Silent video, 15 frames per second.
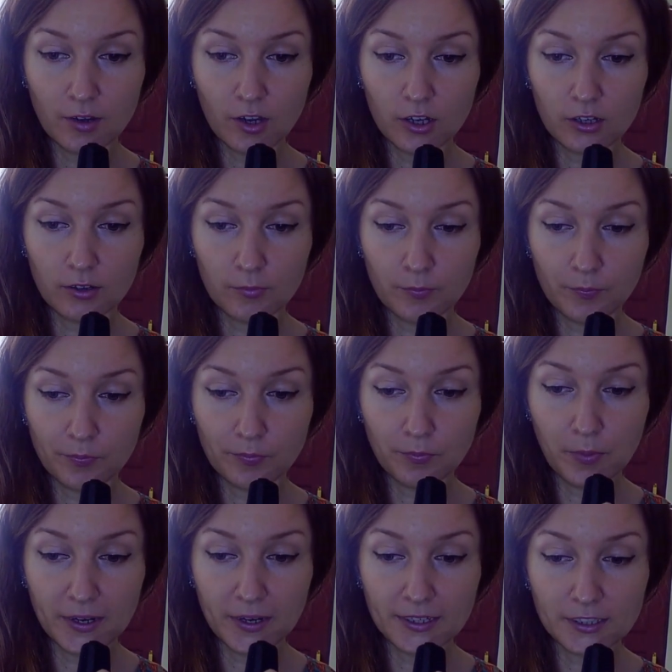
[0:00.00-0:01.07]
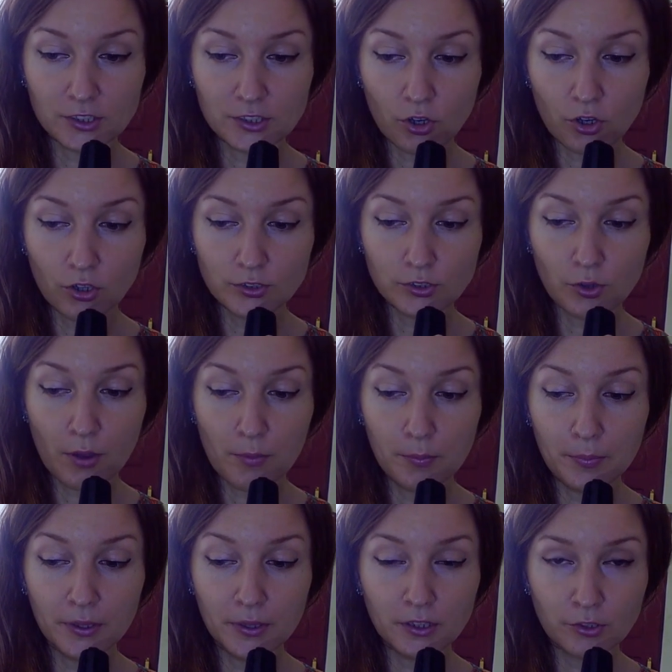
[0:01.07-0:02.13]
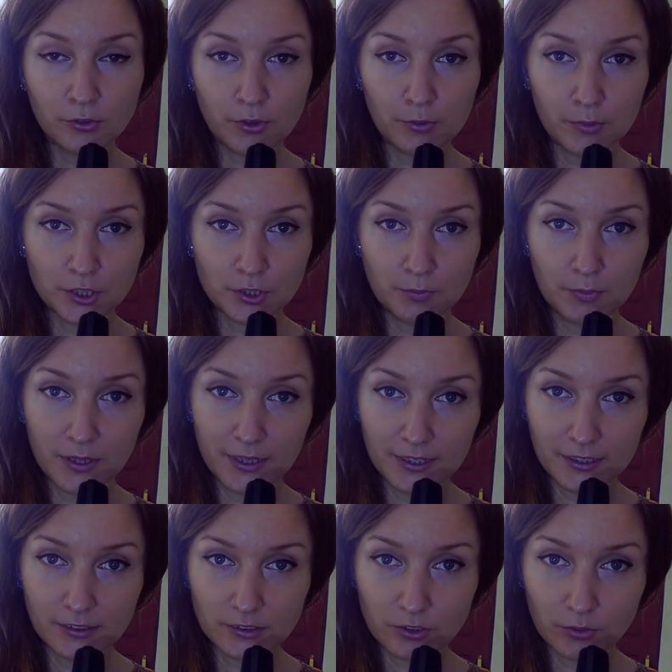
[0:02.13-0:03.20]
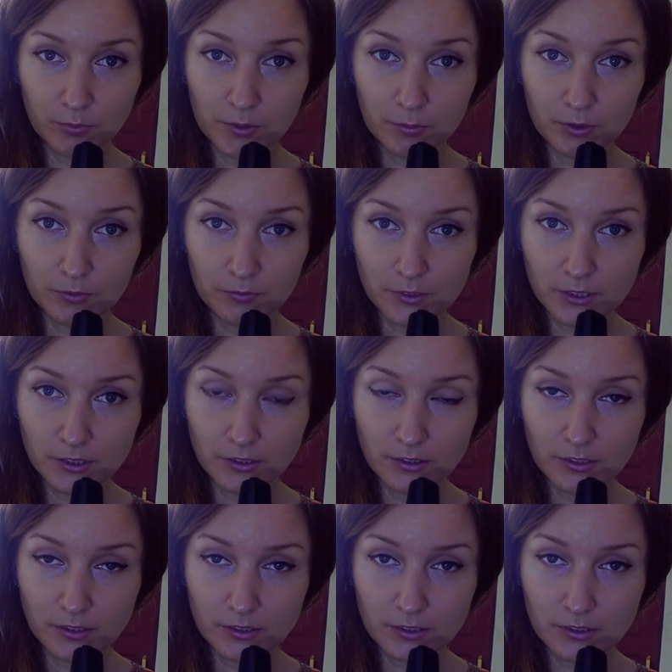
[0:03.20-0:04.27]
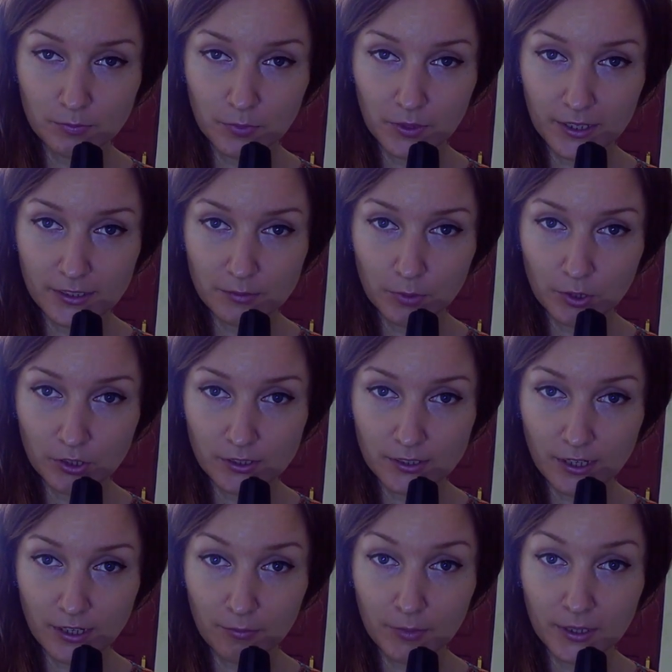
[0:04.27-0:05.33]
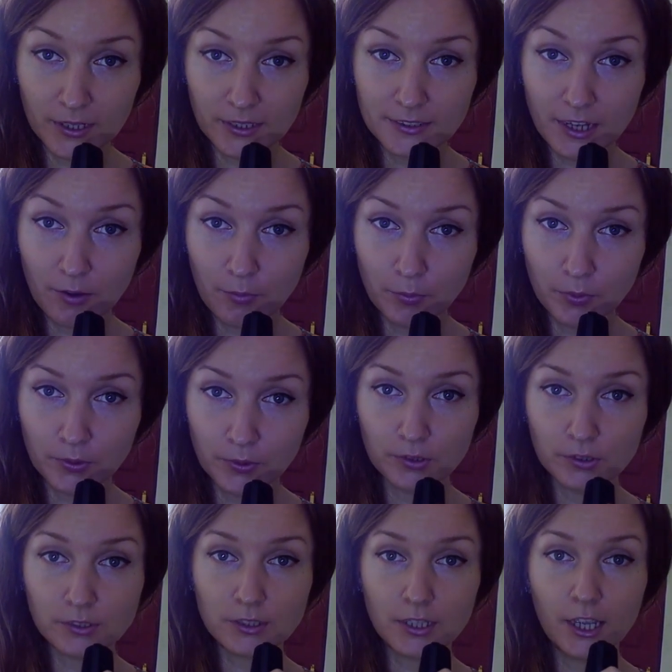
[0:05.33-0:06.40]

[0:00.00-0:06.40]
But it's also a pilgrimage place, so people visit this place because there are many temples.